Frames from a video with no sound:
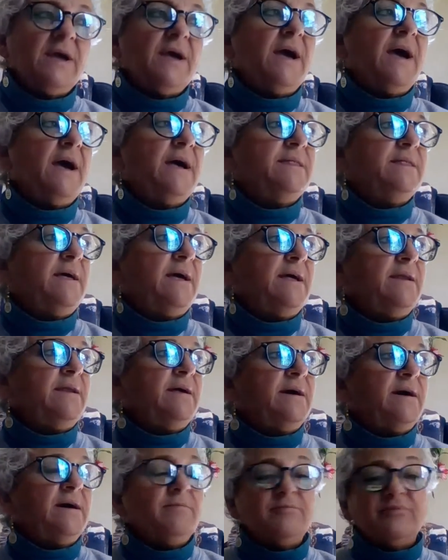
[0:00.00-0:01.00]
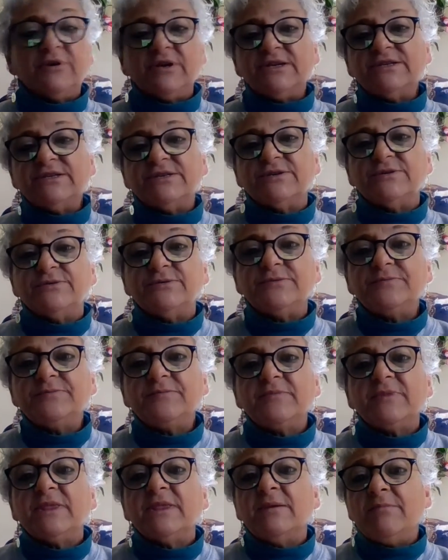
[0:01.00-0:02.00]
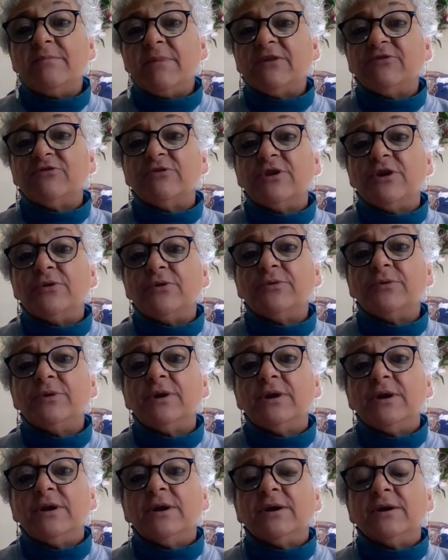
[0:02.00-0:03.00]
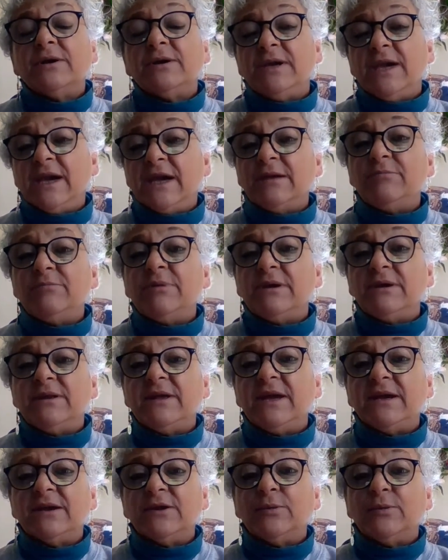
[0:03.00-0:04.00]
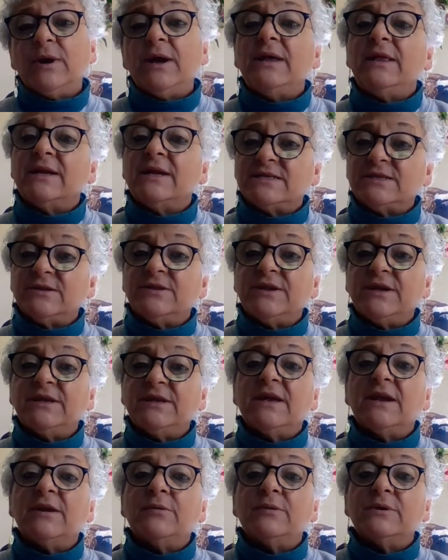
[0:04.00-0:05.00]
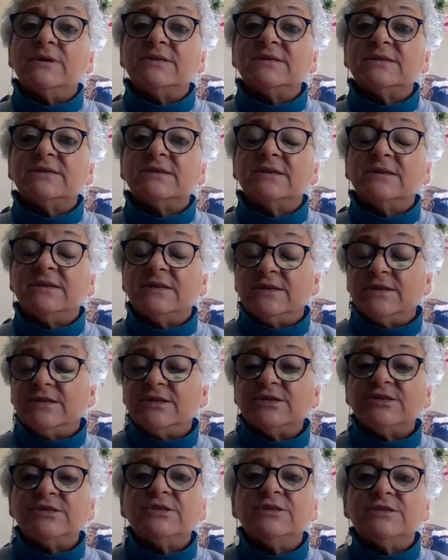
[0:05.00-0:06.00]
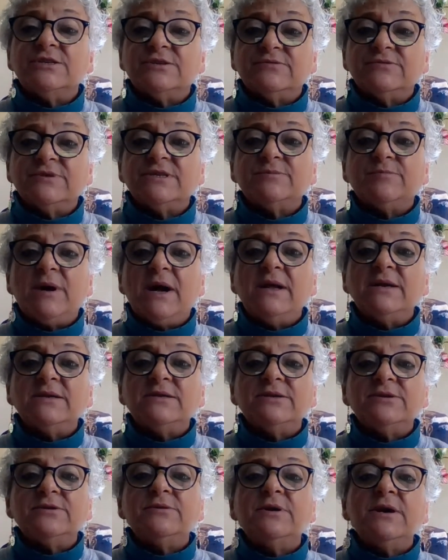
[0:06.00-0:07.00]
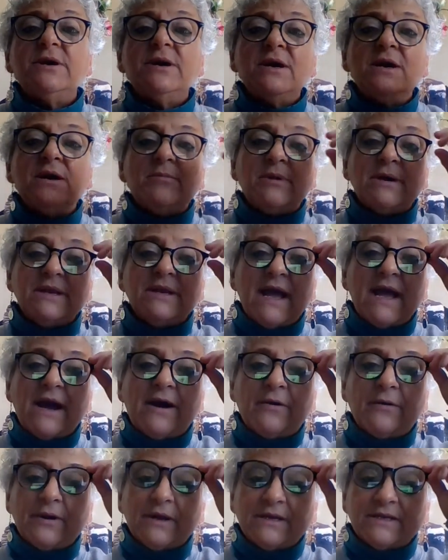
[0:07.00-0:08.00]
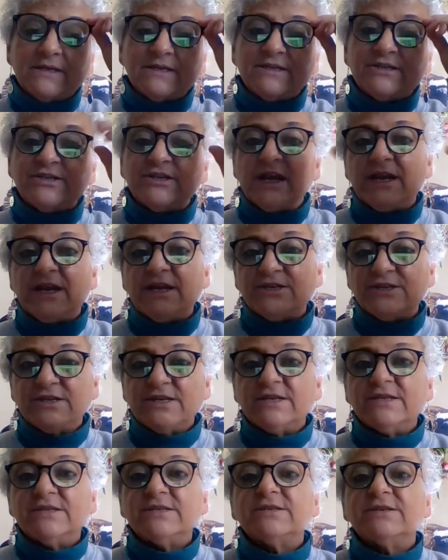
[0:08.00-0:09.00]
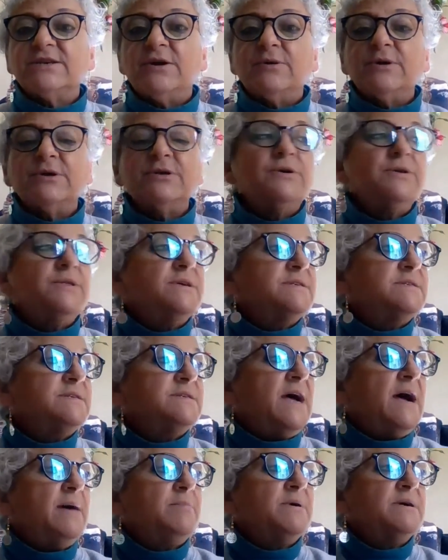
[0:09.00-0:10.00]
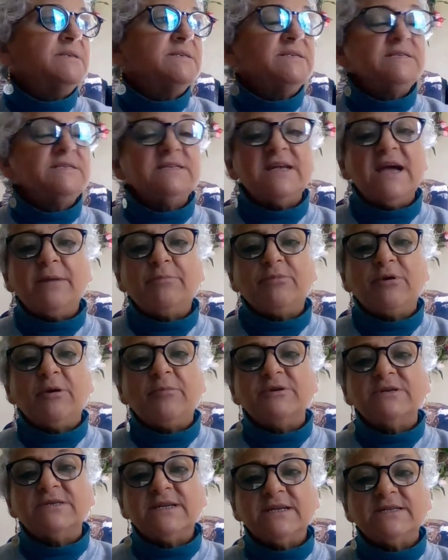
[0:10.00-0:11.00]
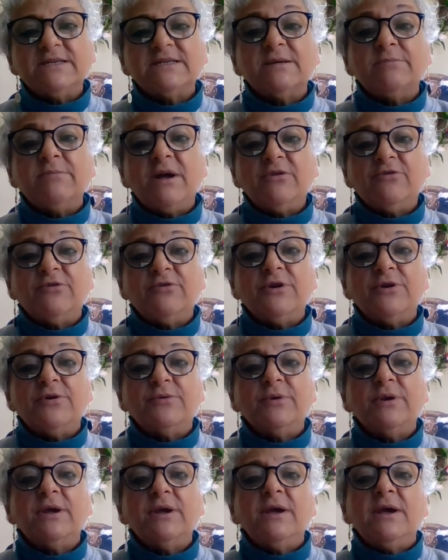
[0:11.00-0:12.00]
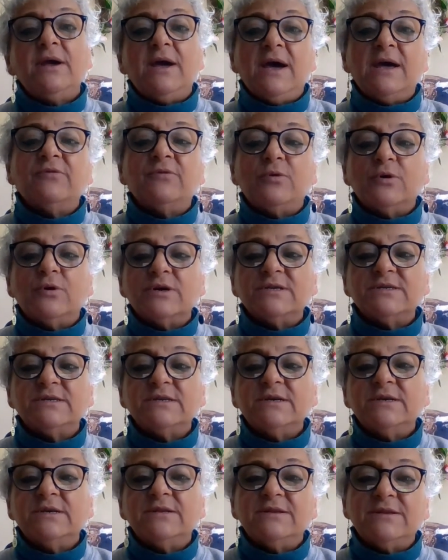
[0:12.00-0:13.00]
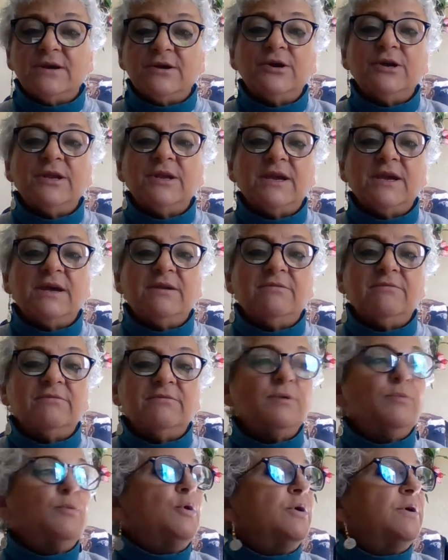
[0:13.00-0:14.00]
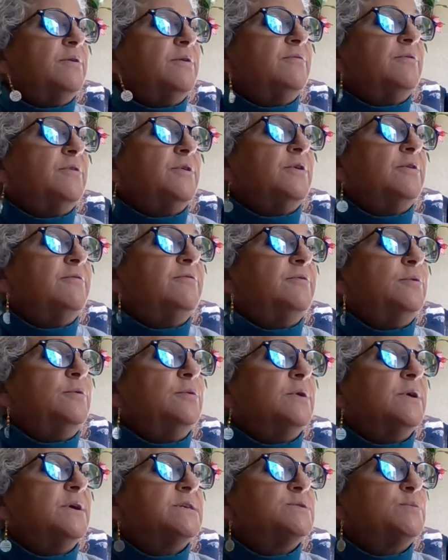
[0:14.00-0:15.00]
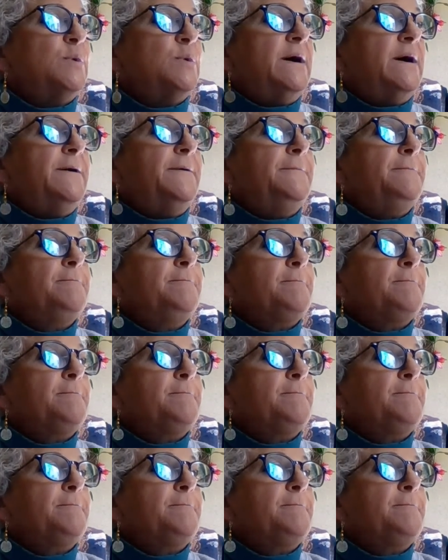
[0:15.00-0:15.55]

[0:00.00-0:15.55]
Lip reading: And then pretty soon the metronome can be taken away. That's the thing that it was conditioned to respond to. But now it's changed and it's going to the snap, because the snap represents the metronome. And of course, they're going to get rewarded for their food as well.